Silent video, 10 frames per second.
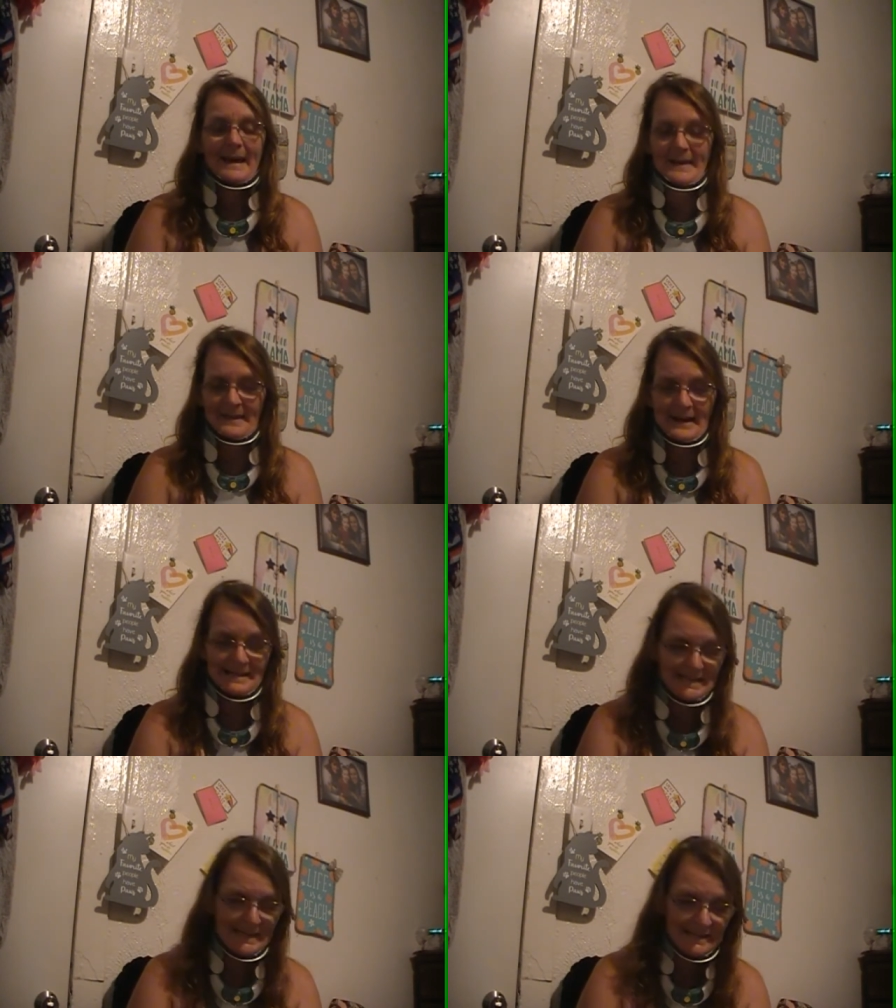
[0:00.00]
And then I
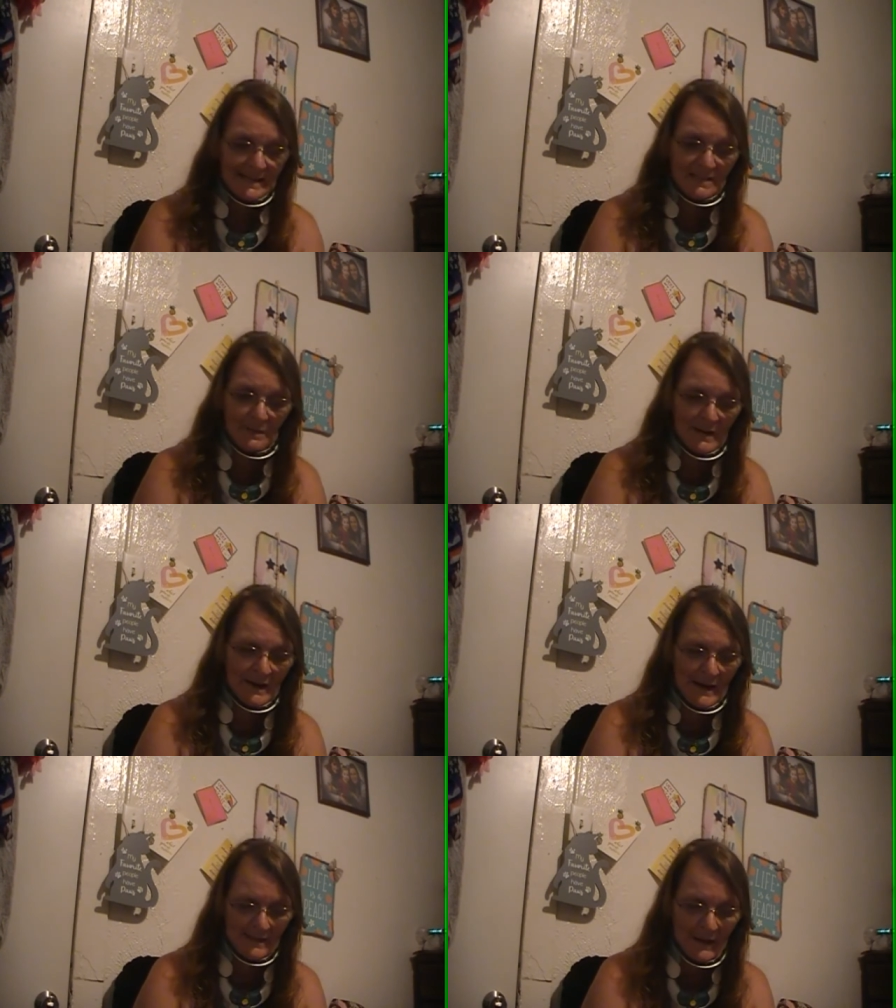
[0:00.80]
seen this one
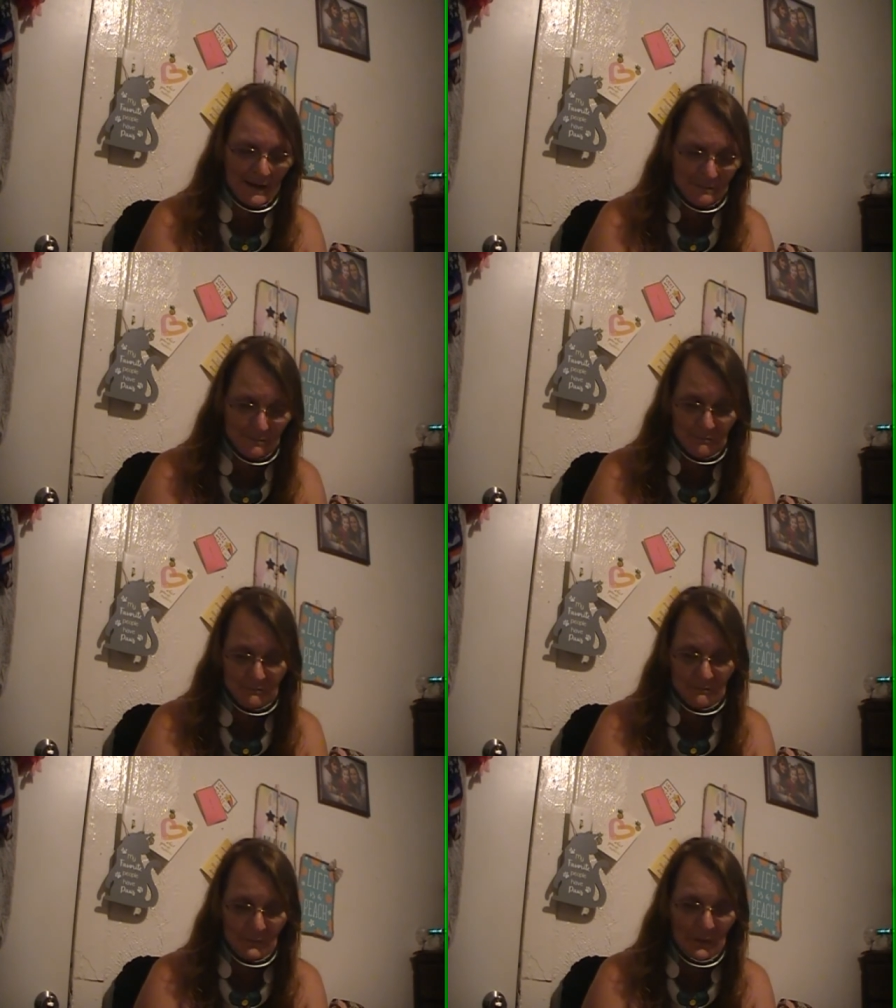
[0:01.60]
and I thought,
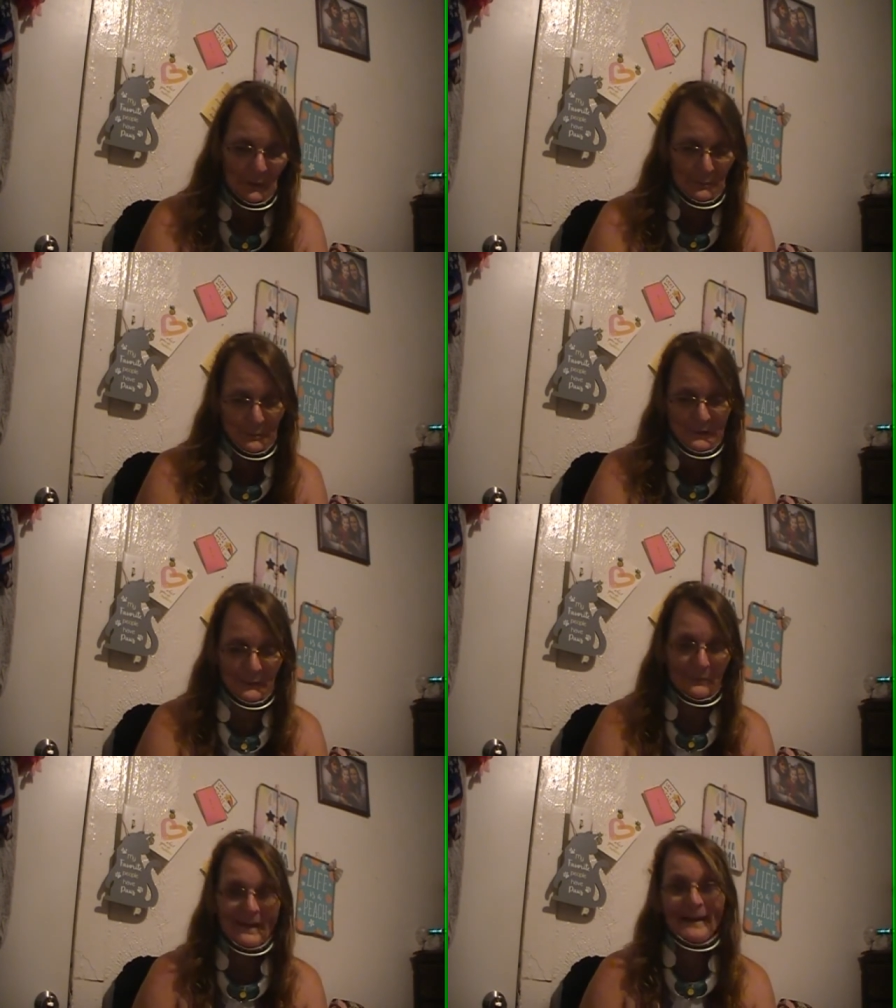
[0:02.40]
well, I
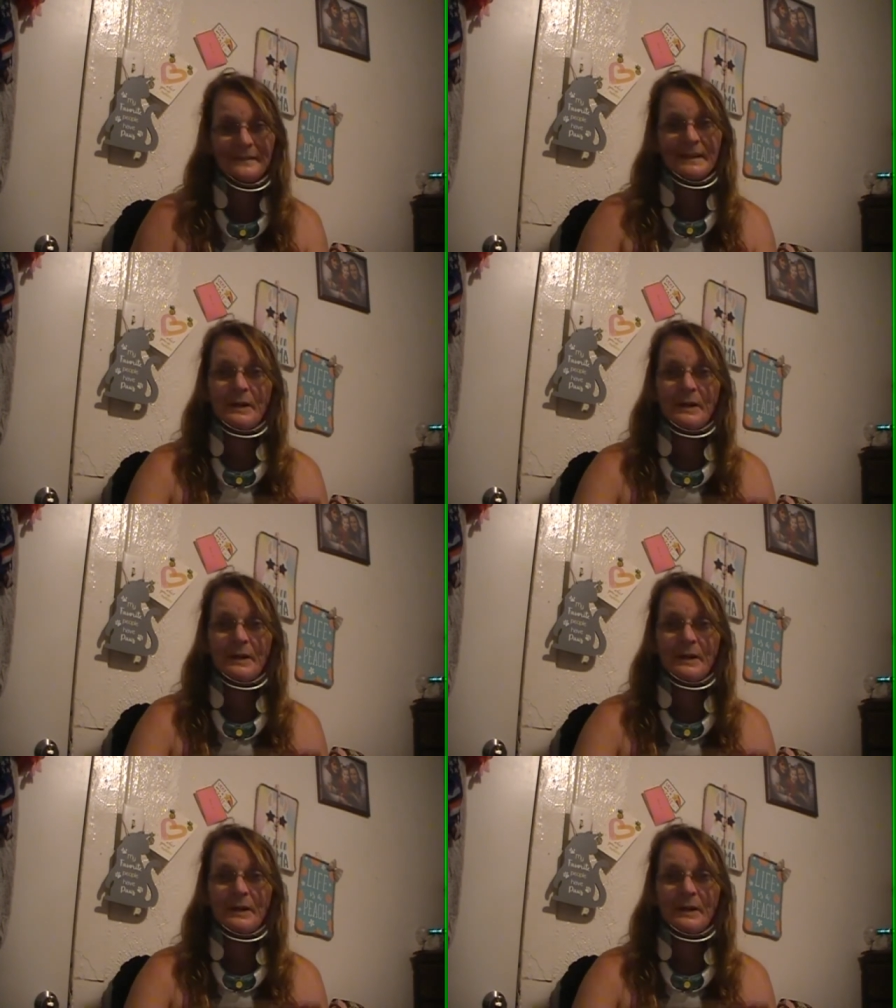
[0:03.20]
don't have any